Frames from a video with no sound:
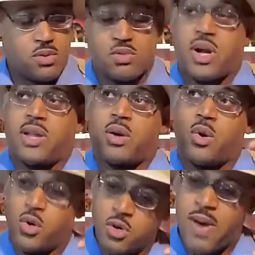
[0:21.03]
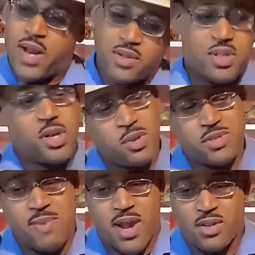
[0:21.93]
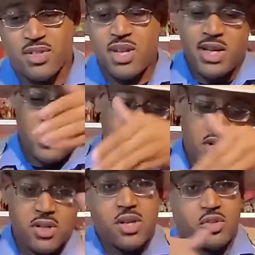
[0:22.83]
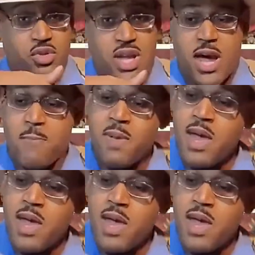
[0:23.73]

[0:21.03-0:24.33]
sorry, older models to newest models, so we're gonna go through time.